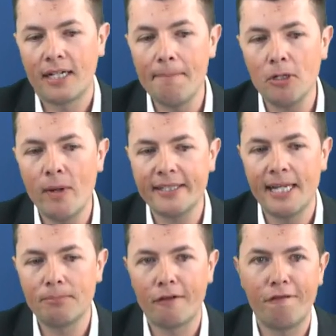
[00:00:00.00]
Couple of quick
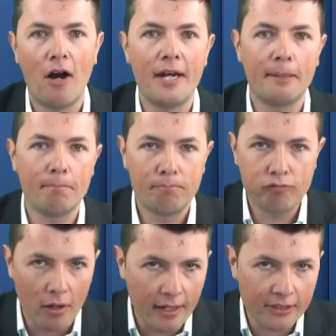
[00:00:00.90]
tips on finding
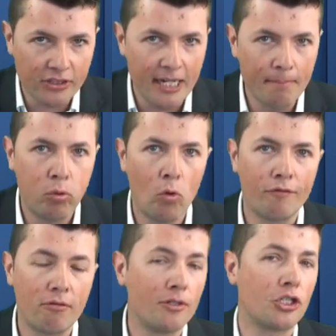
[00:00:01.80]
products to
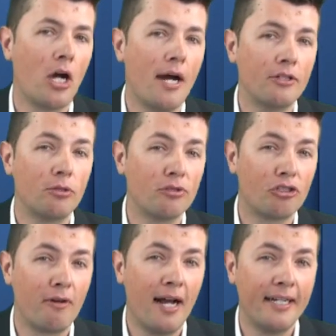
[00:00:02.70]
import from China to
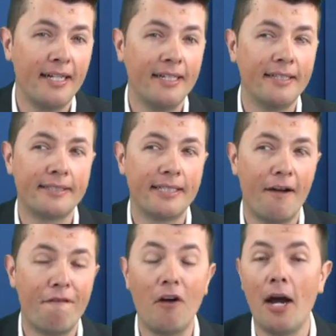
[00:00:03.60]
Australia is
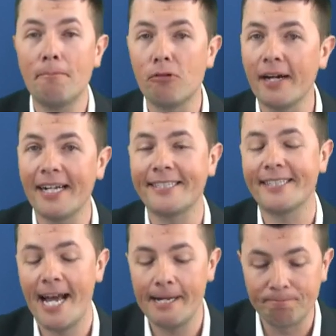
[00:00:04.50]
find
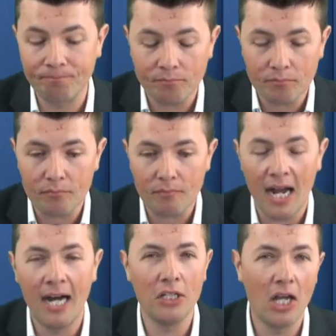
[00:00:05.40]
products that
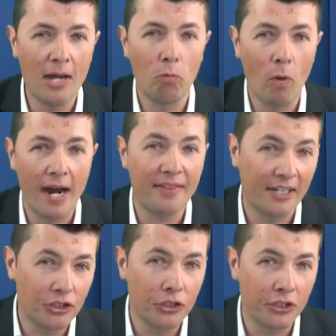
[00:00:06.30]
are lightweight.
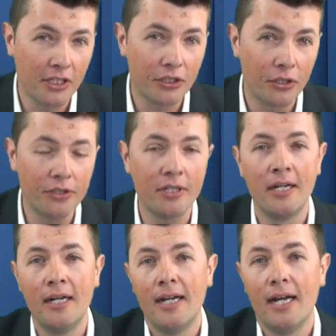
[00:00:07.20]
That's usually
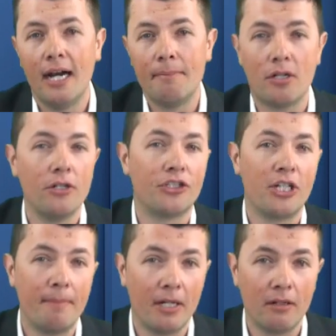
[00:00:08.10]
good because
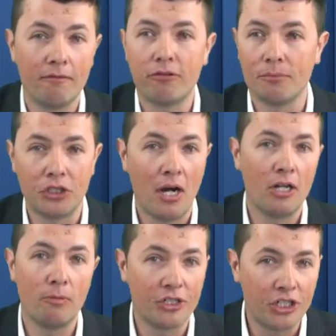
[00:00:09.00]
shipping from
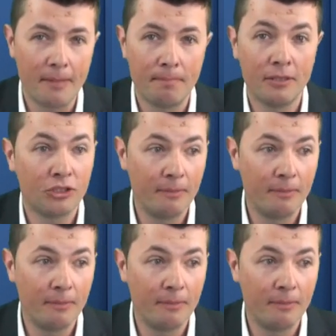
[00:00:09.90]
China will be cheaper.